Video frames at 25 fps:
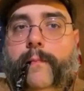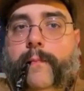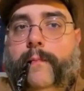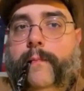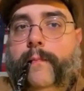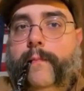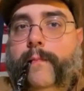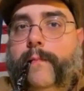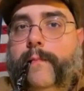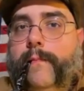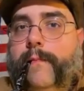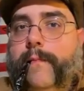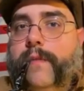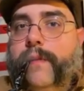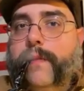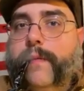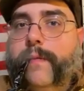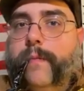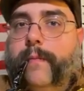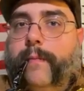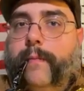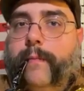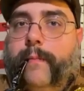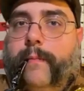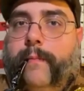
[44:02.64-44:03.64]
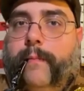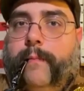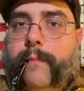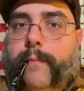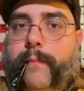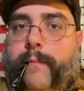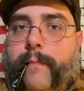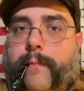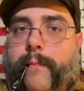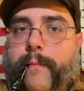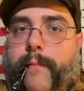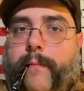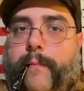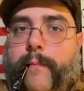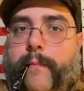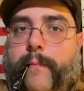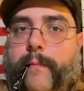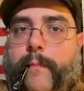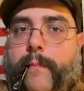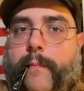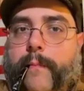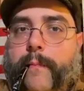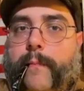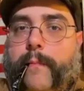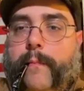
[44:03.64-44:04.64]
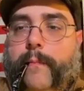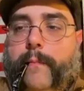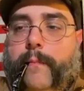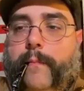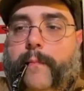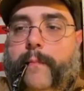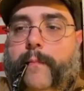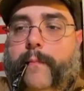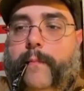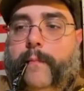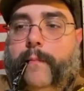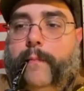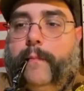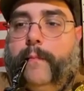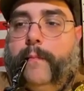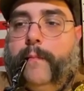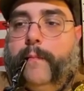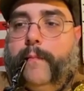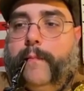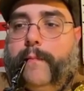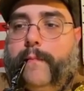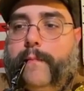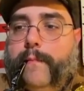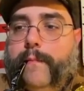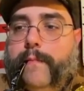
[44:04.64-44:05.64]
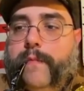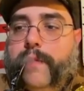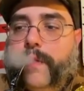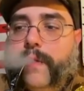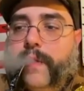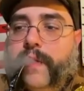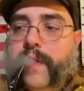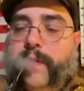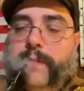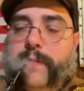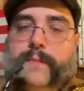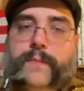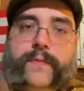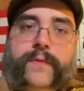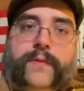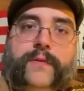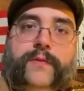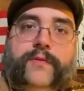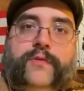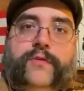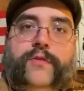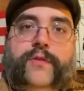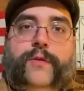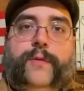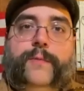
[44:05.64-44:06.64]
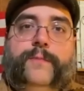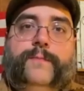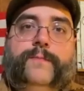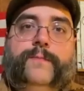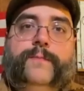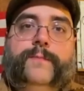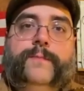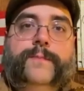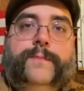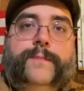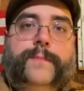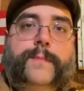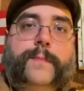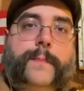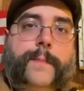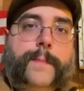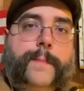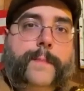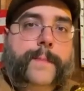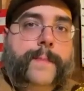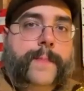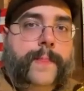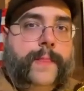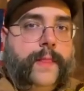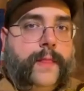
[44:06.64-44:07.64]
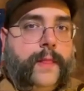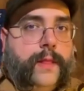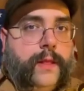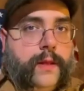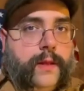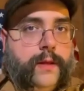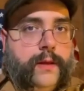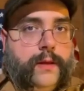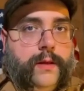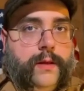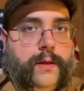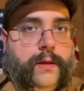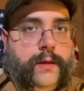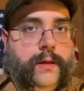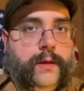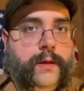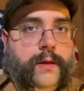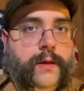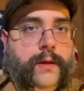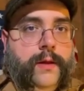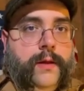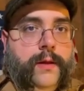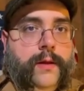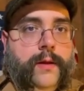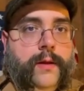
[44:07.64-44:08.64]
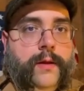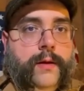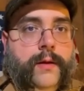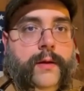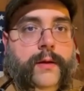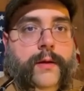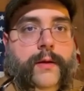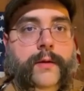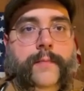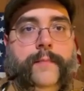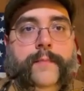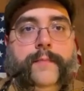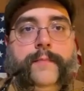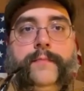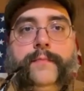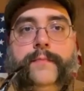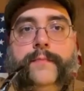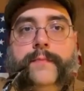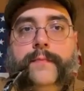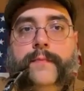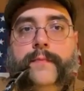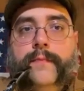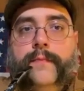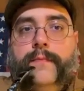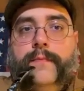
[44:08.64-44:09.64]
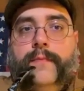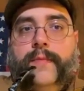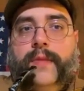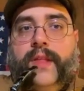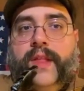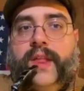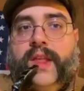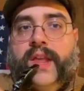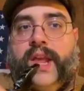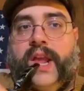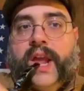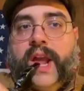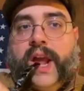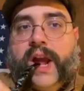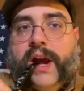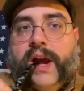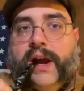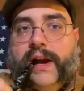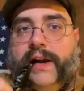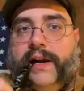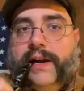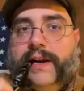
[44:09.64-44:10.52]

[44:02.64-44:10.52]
The person shown says nothing.